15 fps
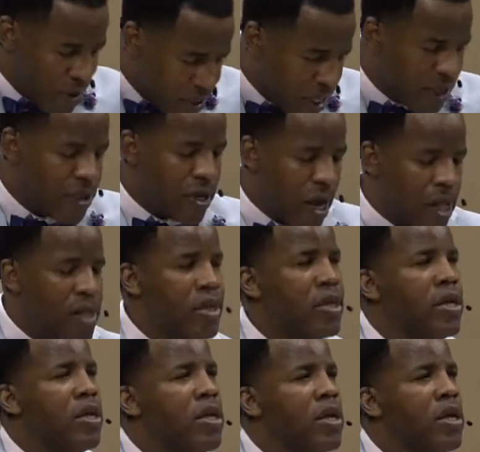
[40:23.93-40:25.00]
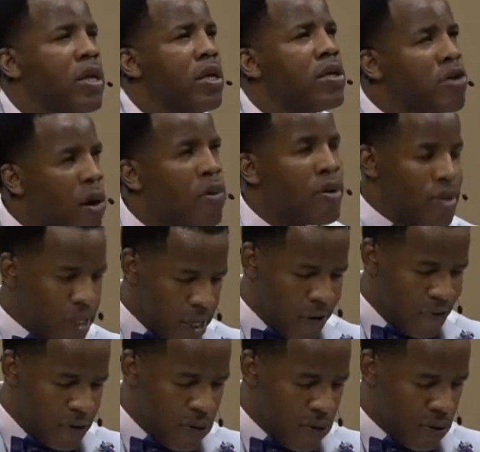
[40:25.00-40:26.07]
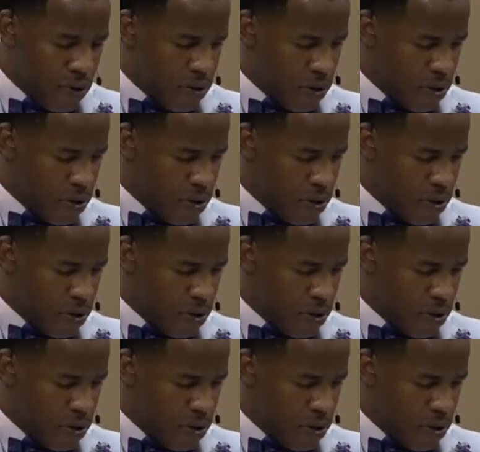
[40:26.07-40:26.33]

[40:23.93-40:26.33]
sexuality to ourselves too.